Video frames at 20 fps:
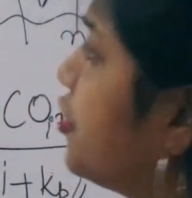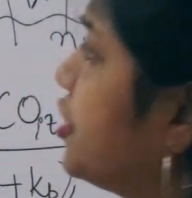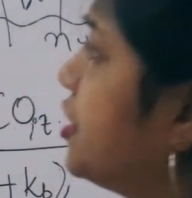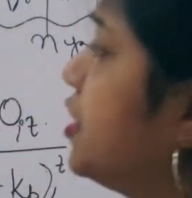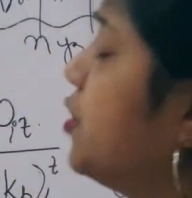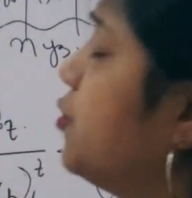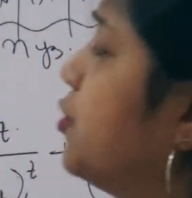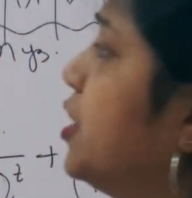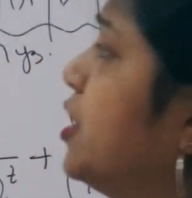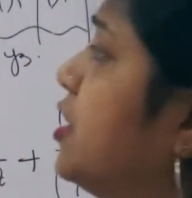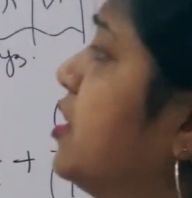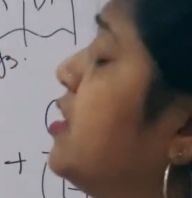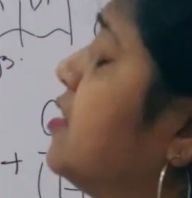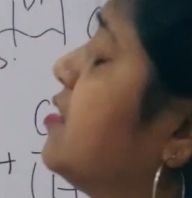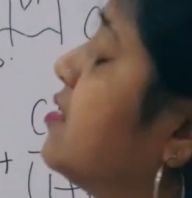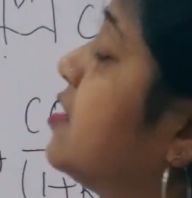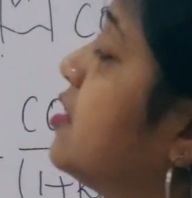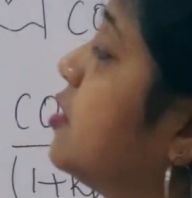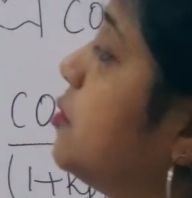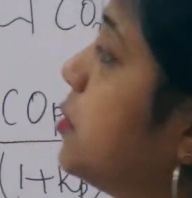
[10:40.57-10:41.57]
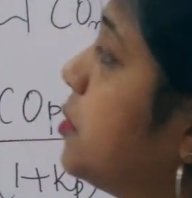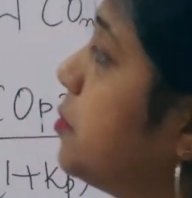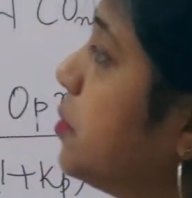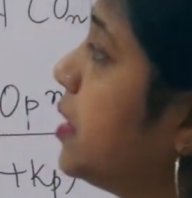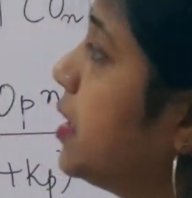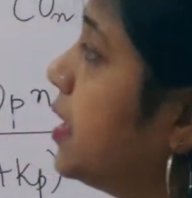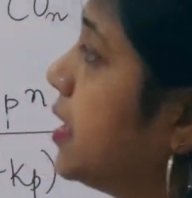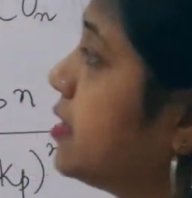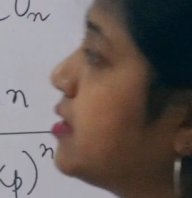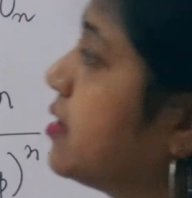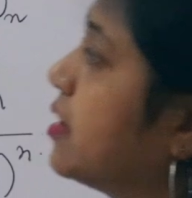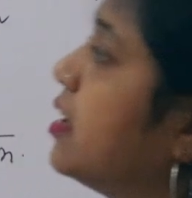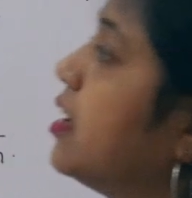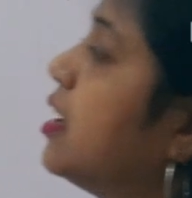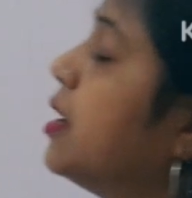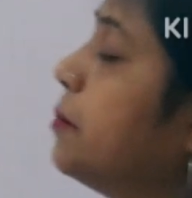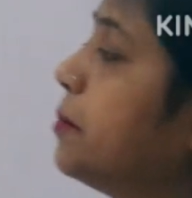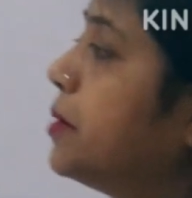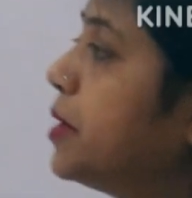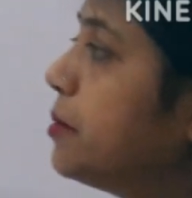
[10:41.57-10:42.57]
written whether it is redeemable at
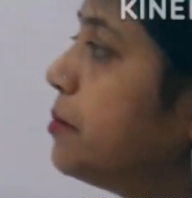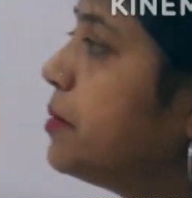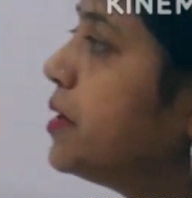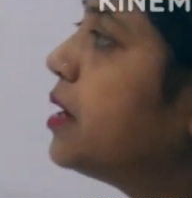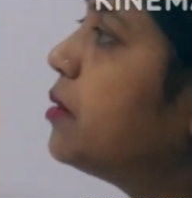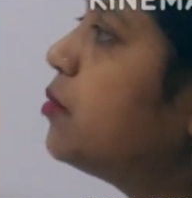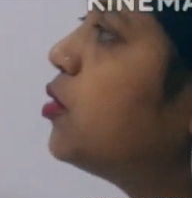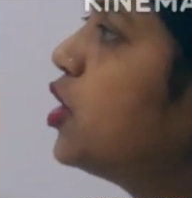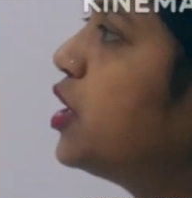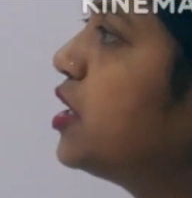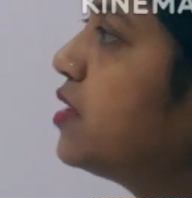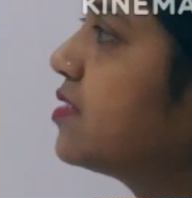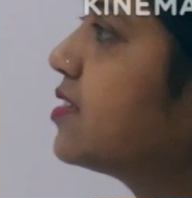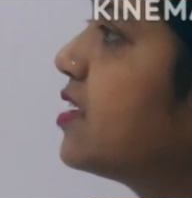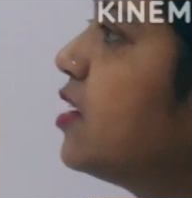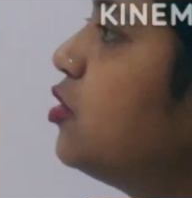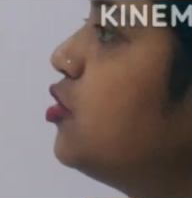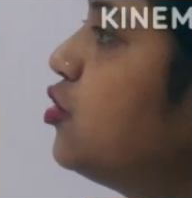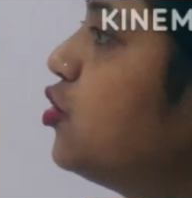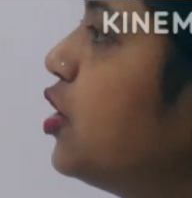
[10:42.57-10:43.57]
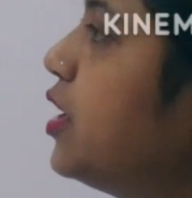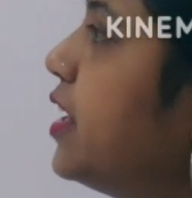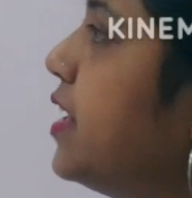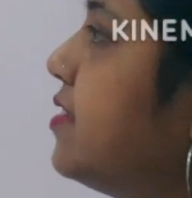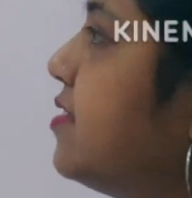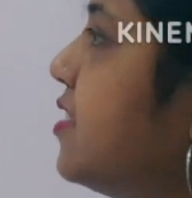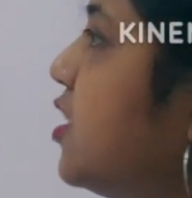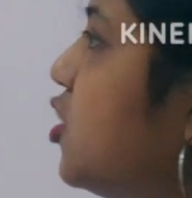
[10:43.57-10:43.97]
premium or discount. So let's